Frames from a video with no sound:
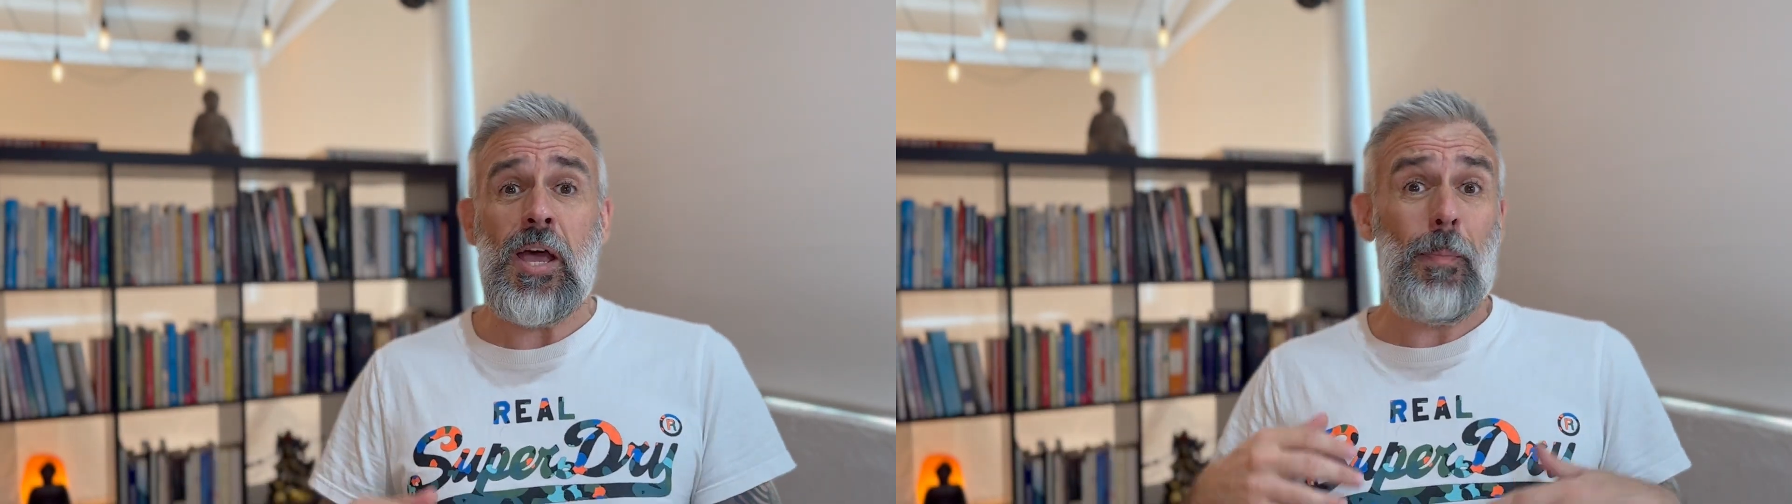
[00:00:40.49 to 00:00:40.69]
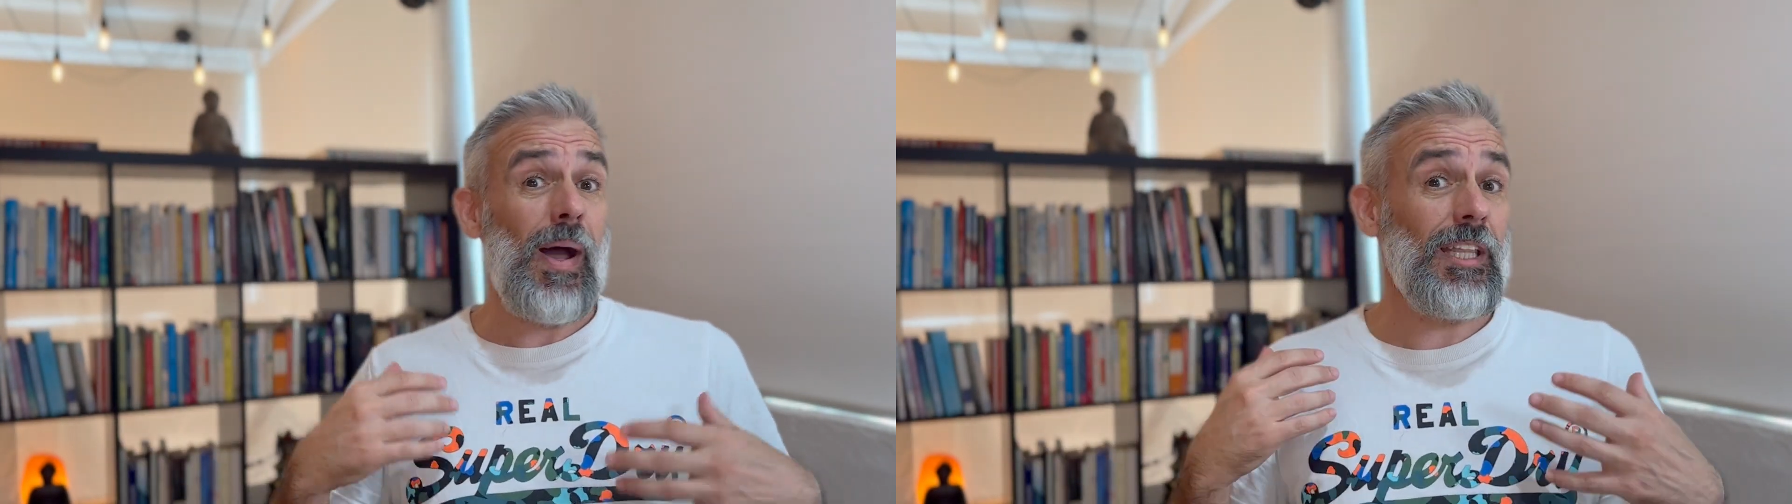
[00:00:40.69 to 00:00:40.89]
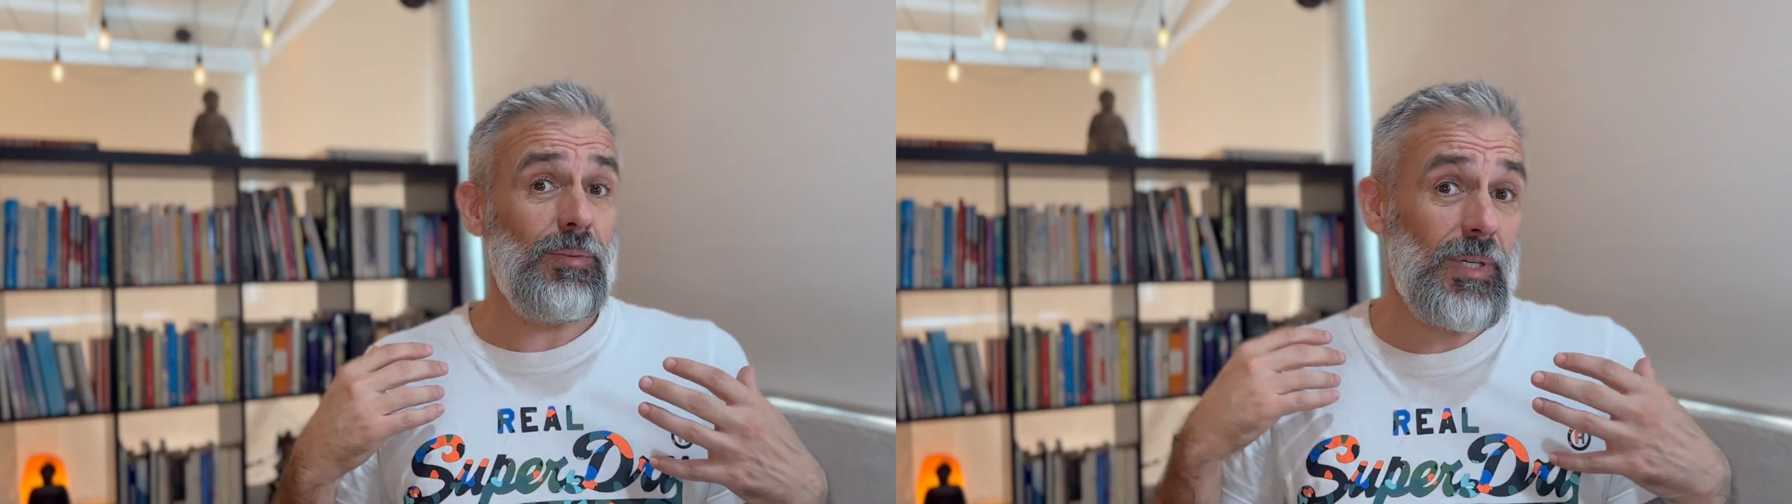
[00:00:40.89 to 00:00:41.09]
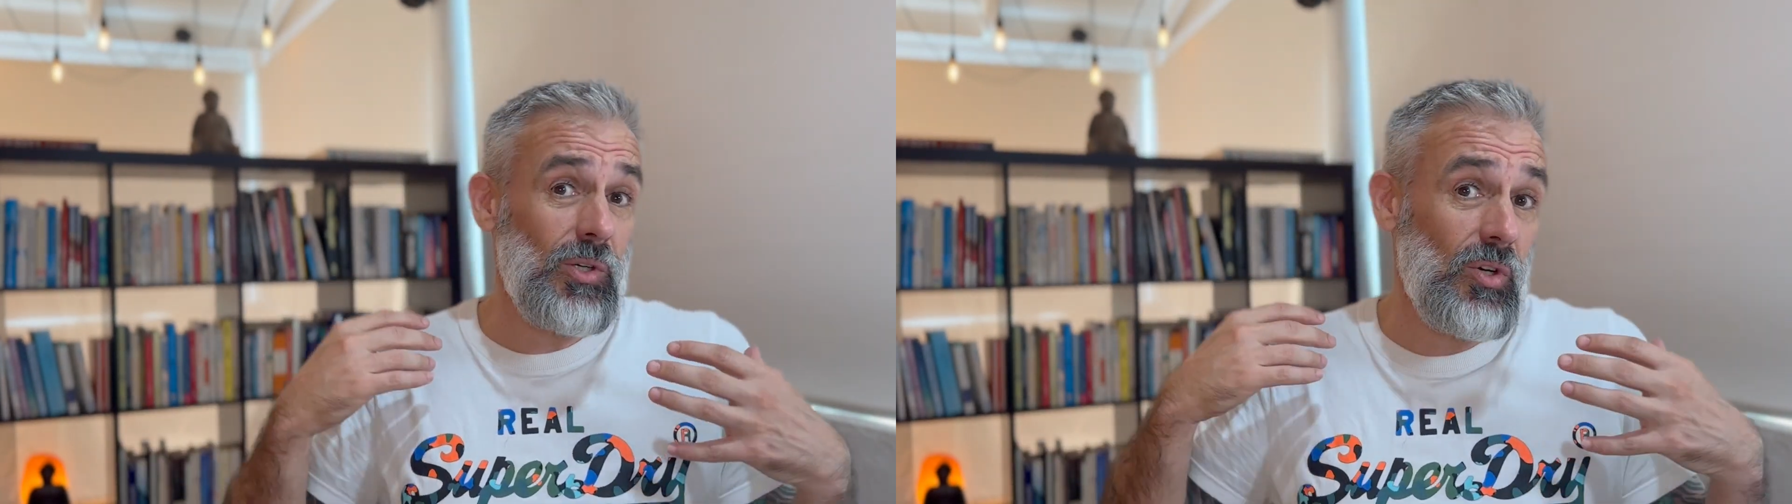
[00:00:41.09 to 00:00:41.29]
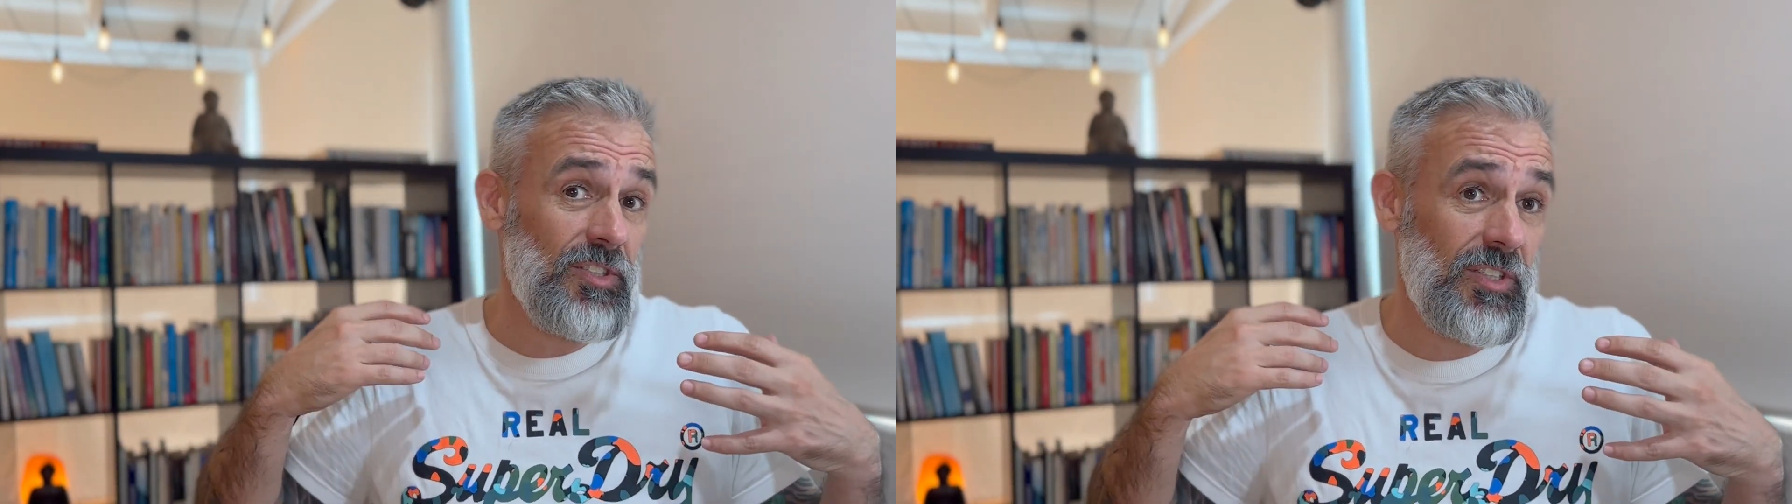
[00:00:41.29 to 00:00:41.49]
partly
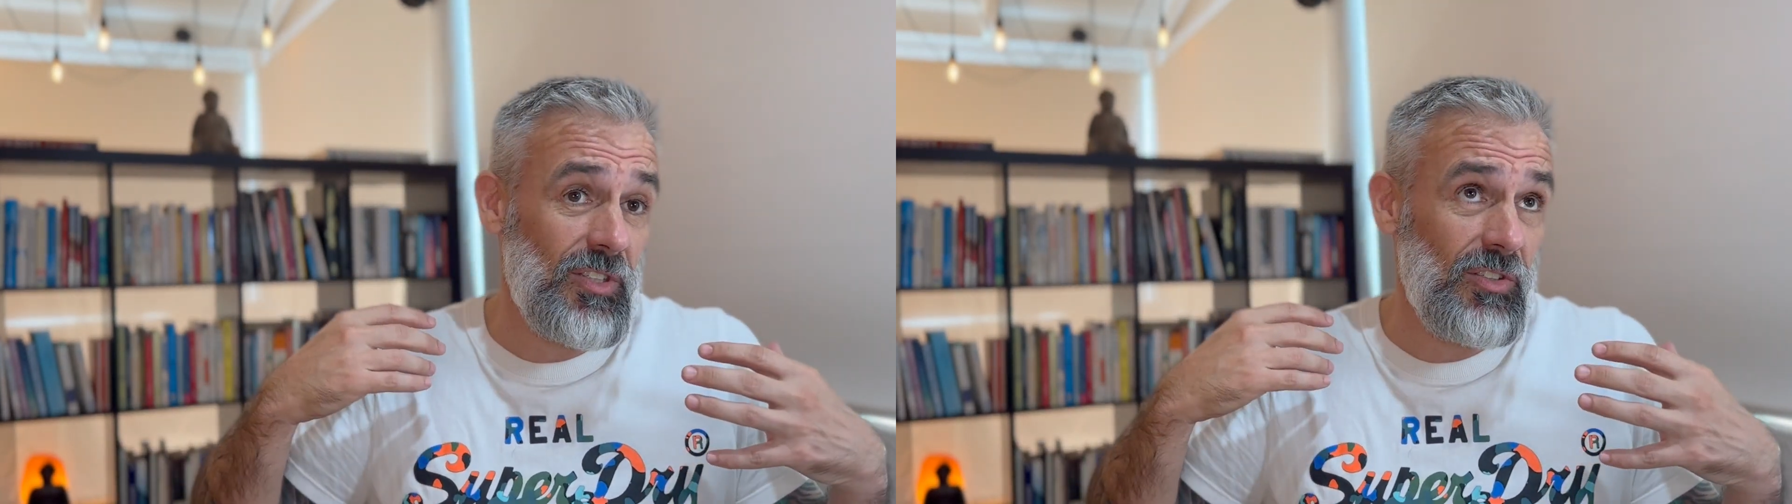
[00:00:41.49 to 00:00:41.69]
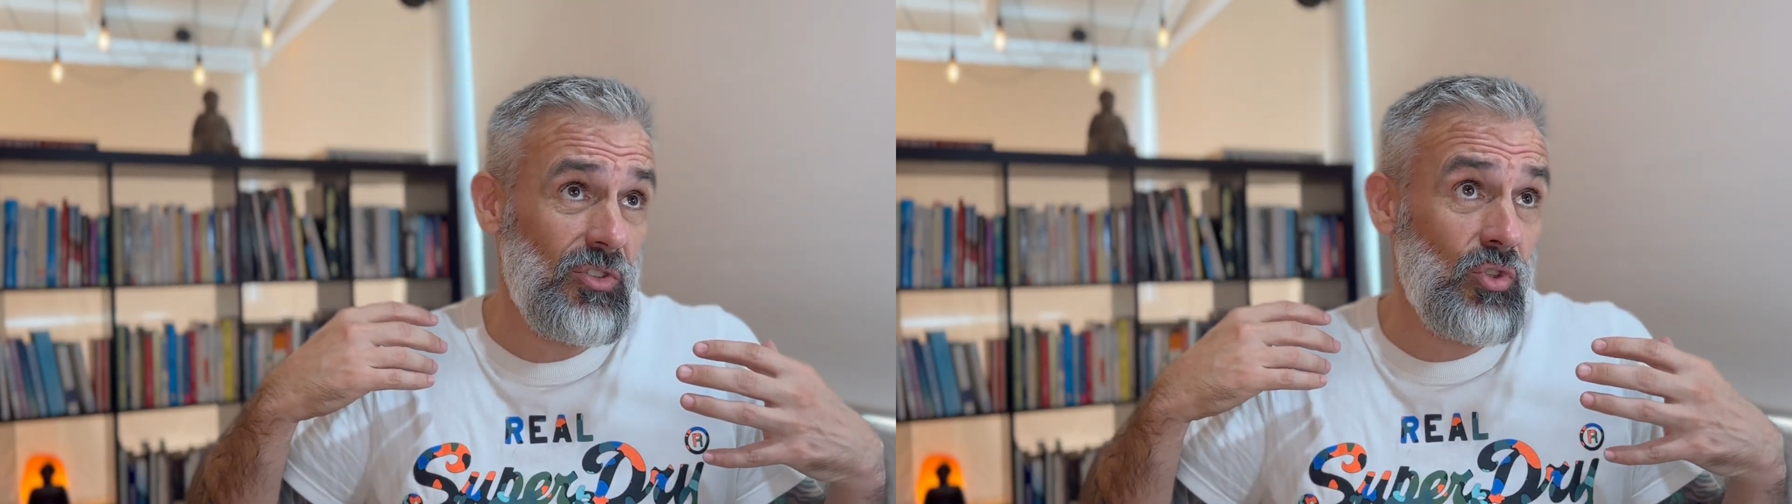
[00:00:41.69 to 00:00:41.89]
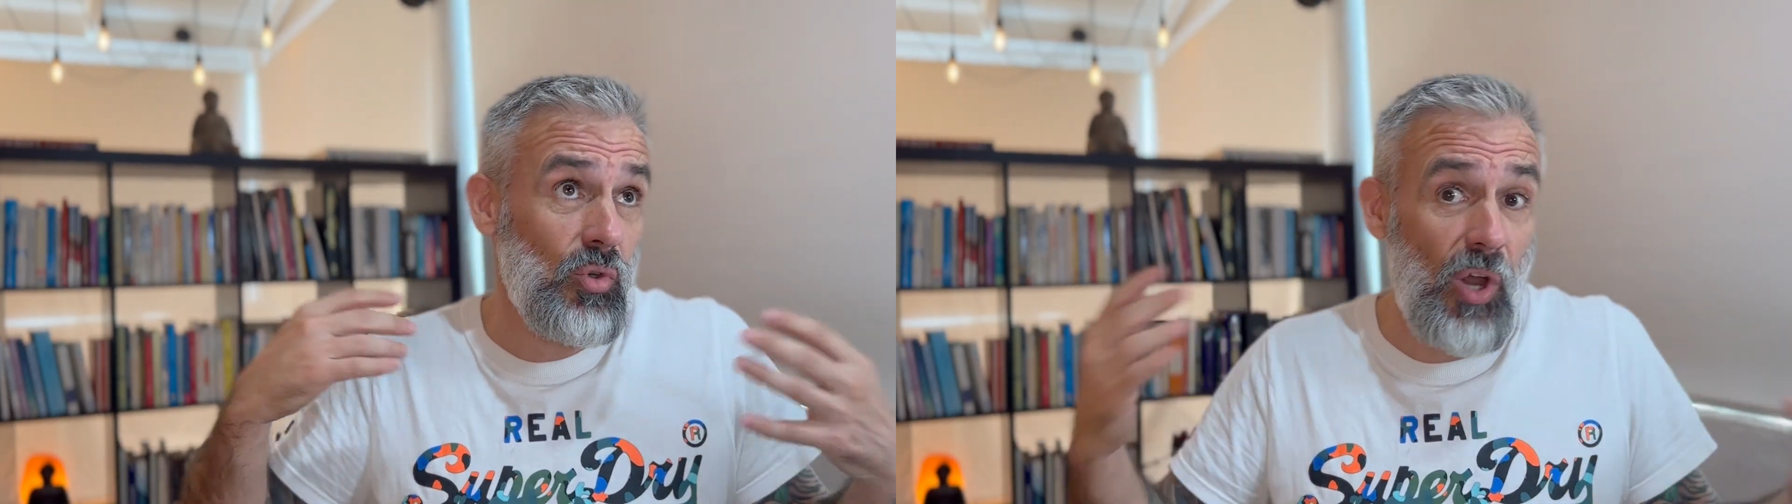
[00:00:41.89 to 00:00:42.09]
because it took